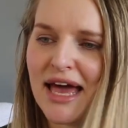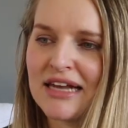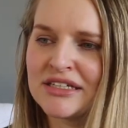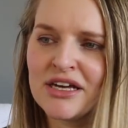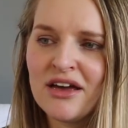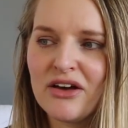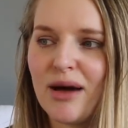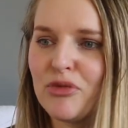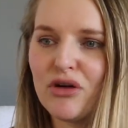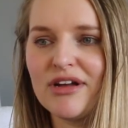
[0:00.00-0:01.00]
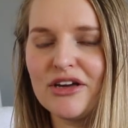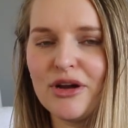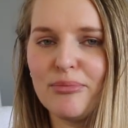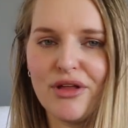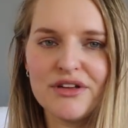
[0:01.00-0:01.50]
and I'm not really
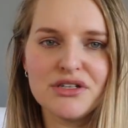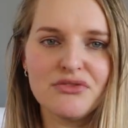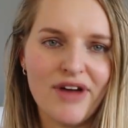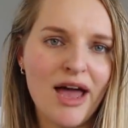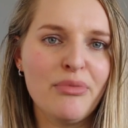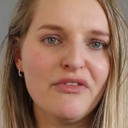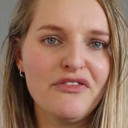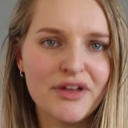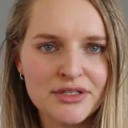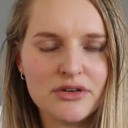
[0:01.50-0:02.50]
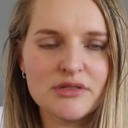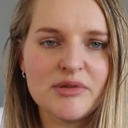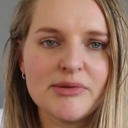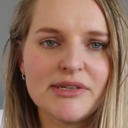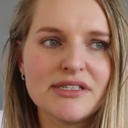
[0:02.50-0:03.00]
gonna bother to wrap Finn's
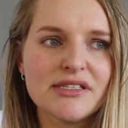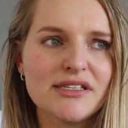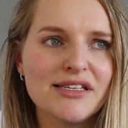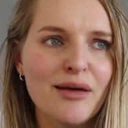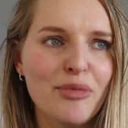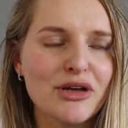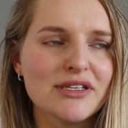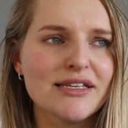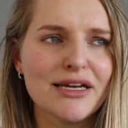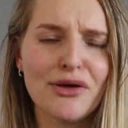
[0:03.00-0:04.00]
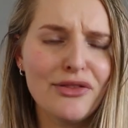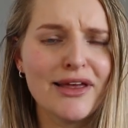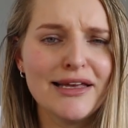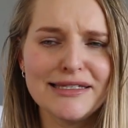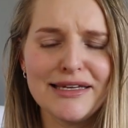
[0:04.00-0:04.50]
Christmas presents this year because I don't
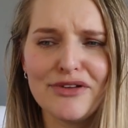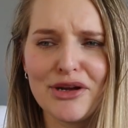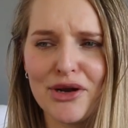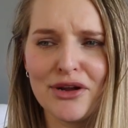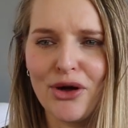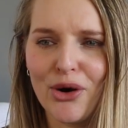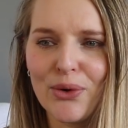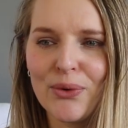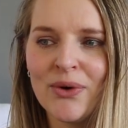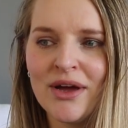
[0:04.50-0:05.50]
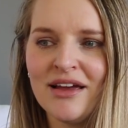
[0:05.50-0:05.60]
think he's even gonna know